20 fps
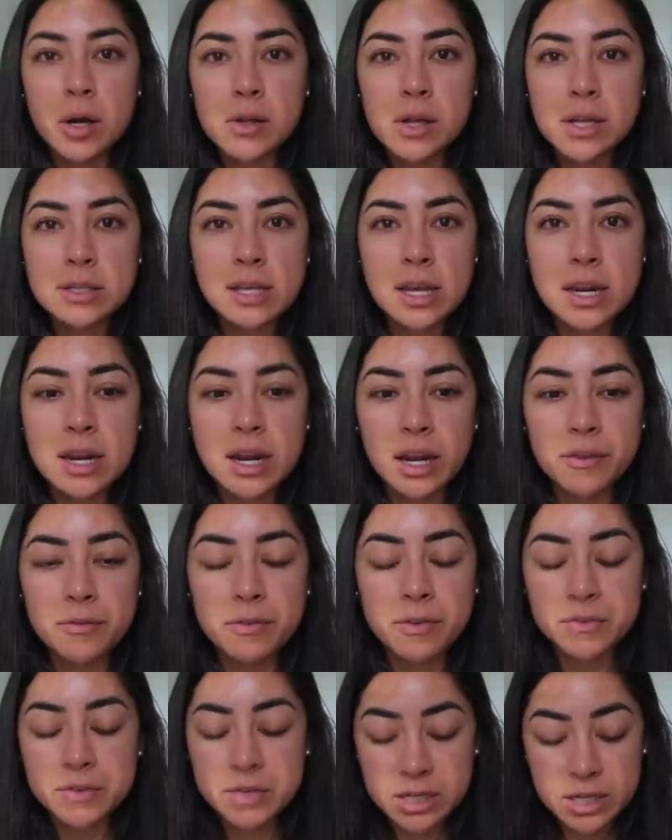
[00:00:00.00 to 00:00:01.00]
class at
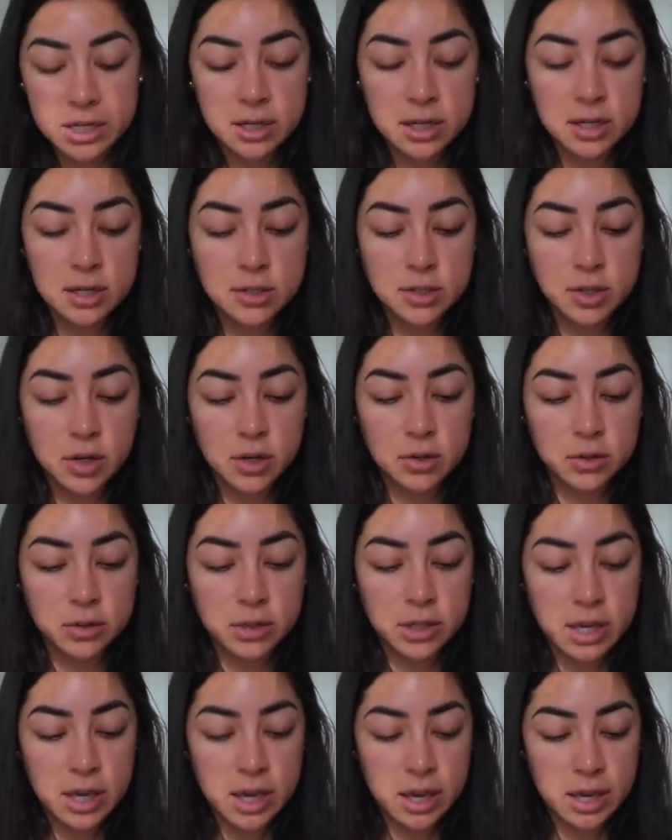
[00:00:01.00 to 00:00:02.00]
9.15. It is
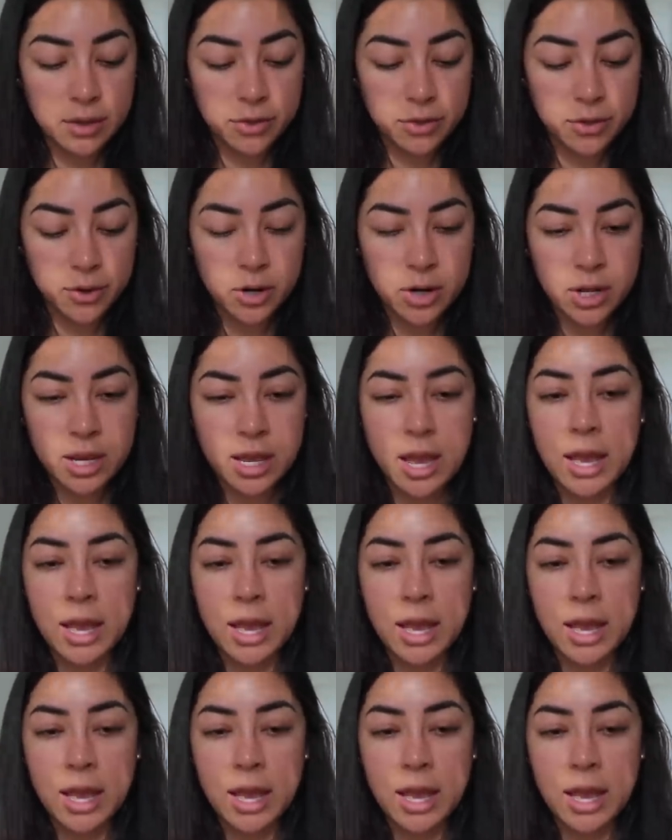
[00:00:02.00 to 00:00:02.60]
currently 8.30